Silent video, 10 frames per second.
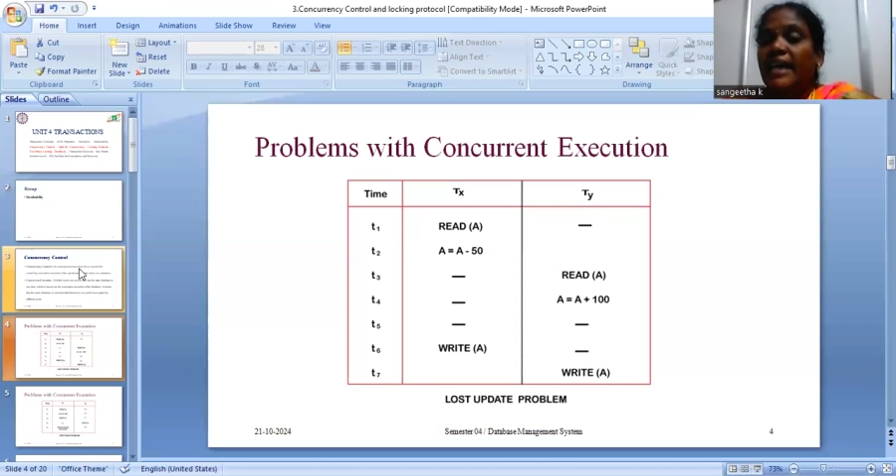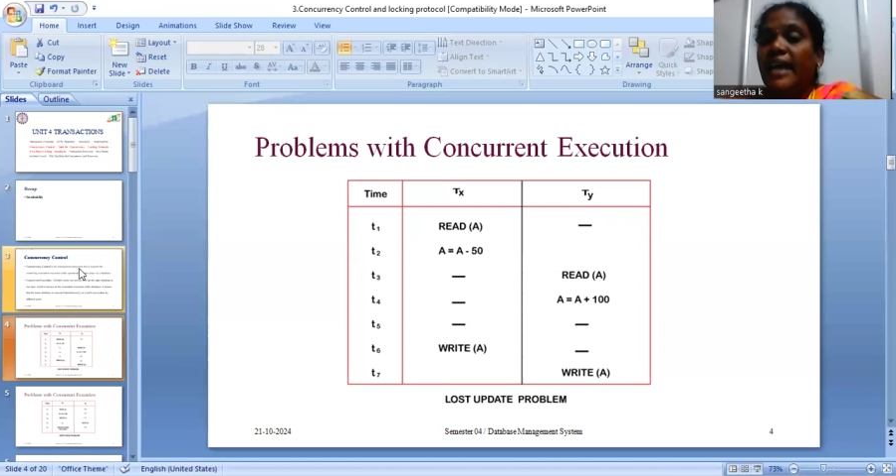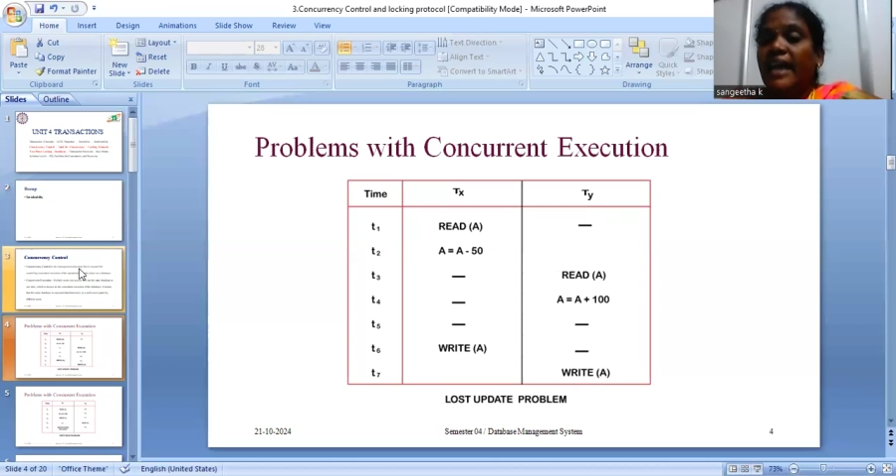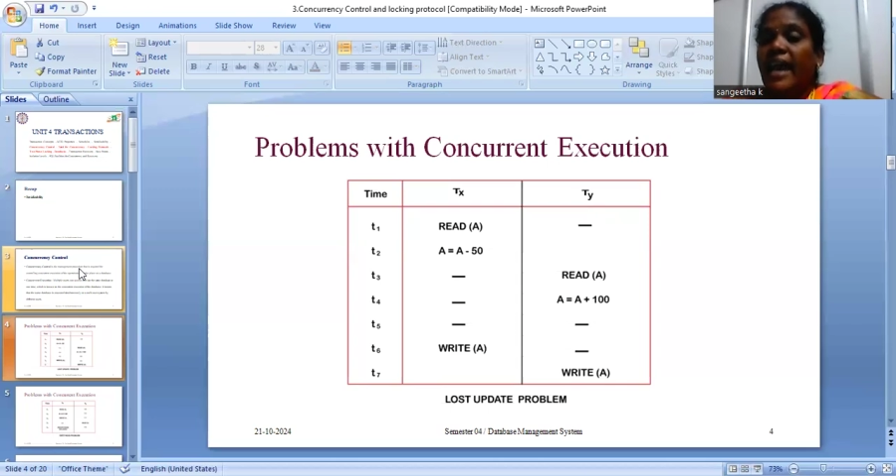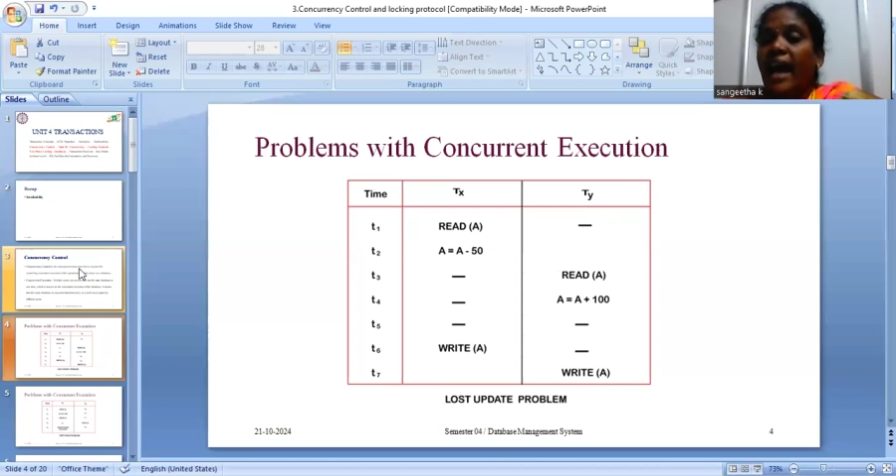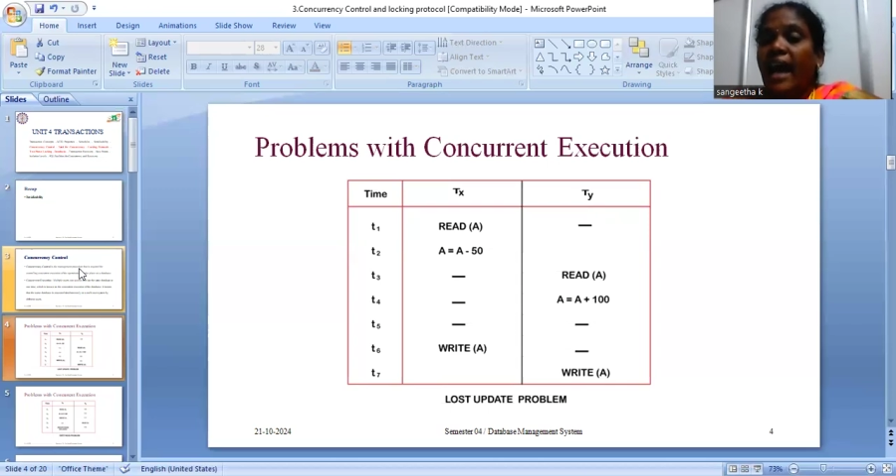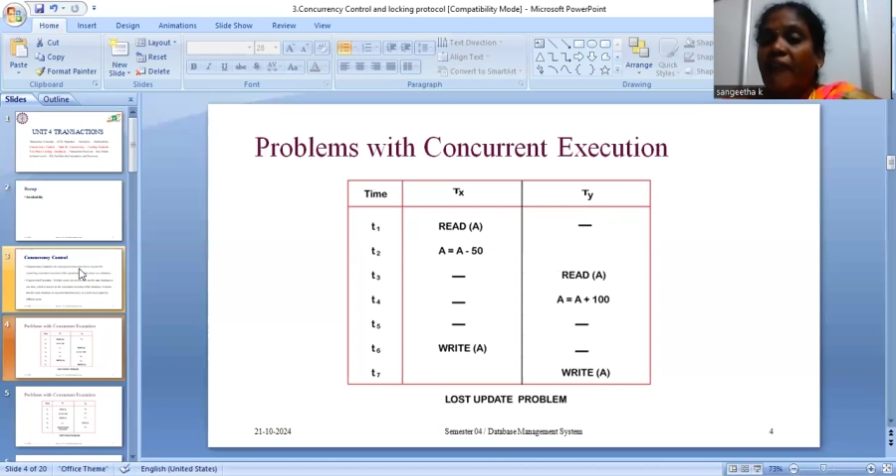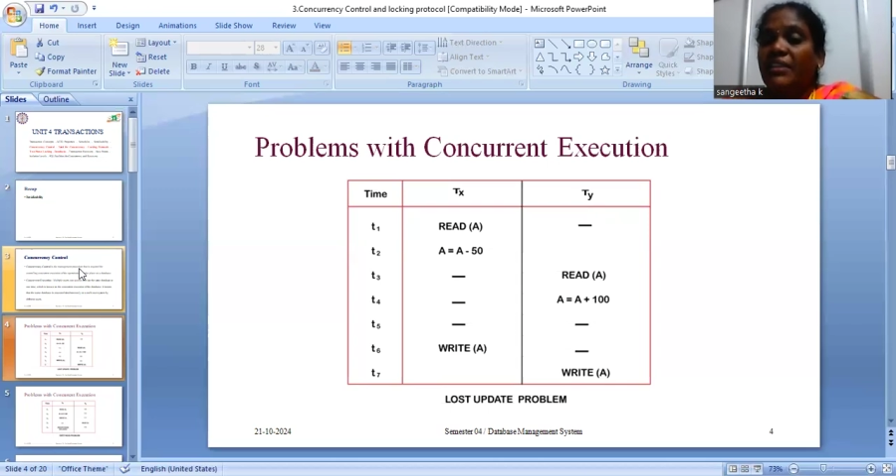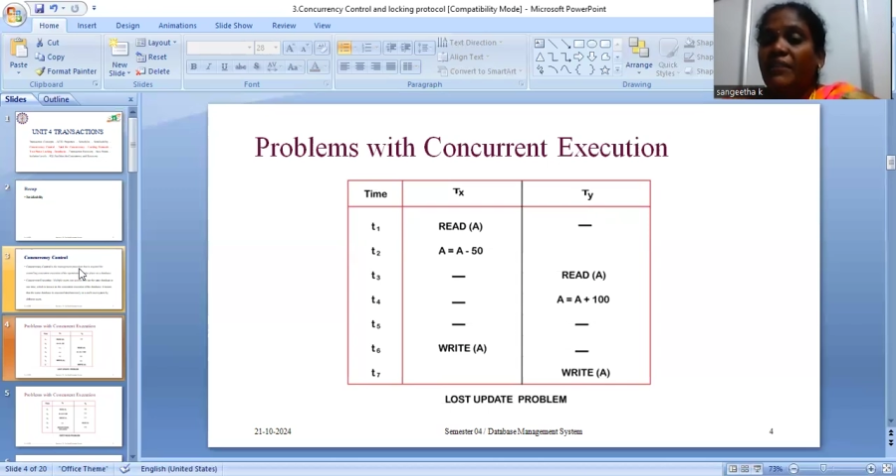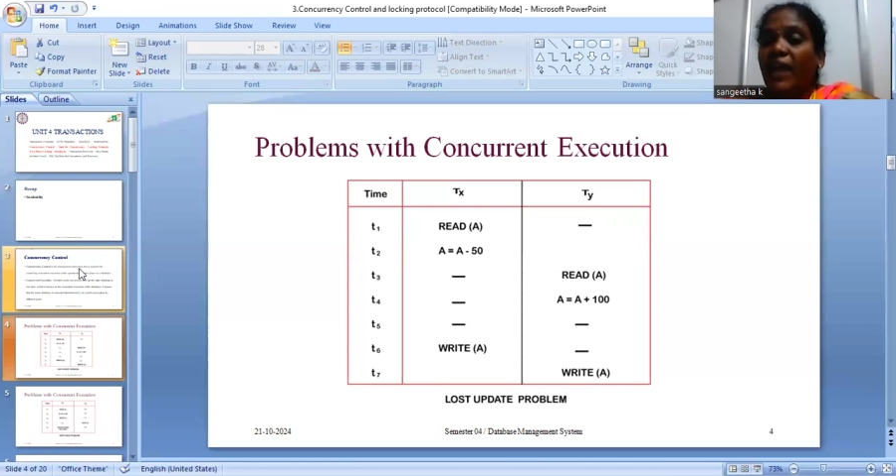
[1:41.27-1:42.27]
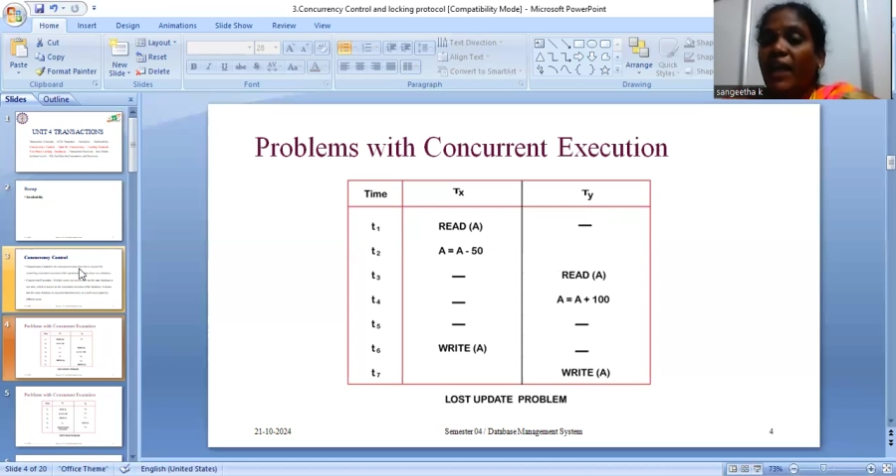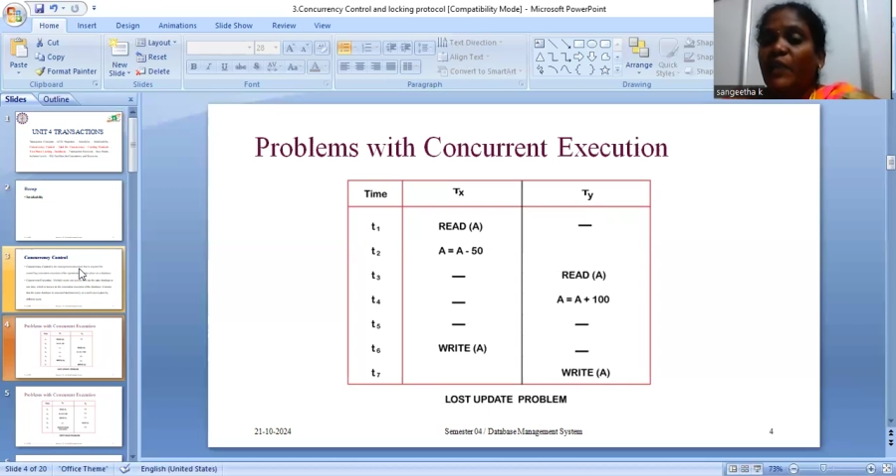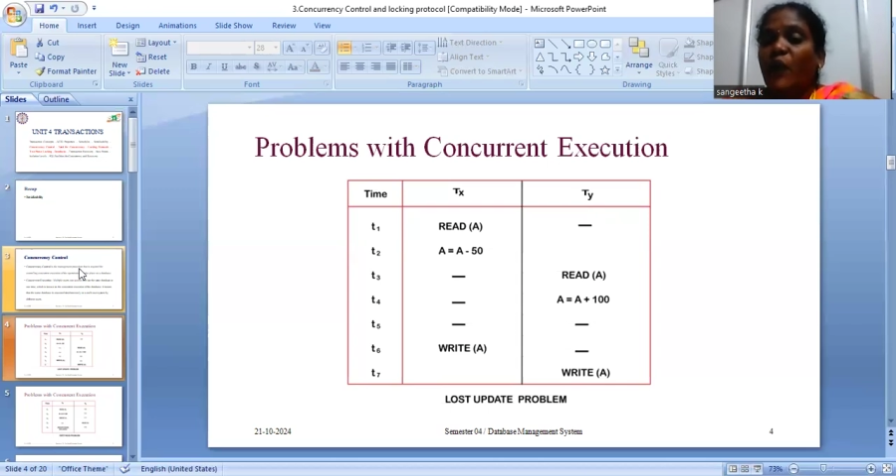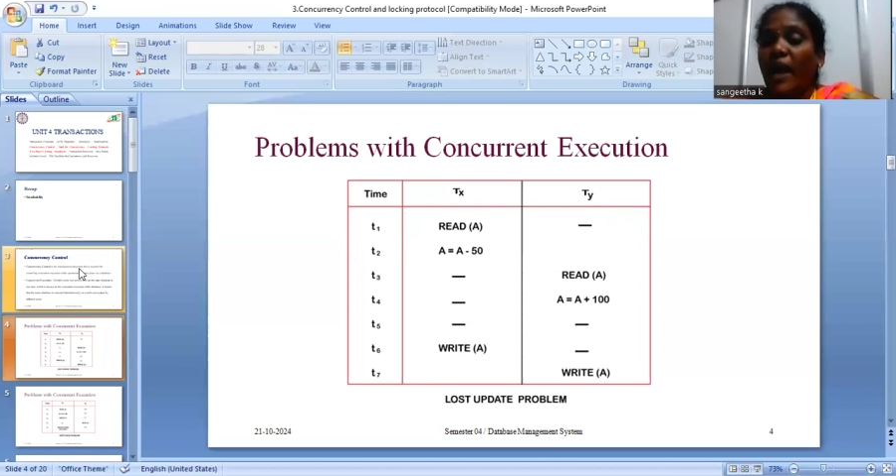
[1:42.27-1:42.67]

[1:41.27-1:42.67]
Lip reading: the A having the value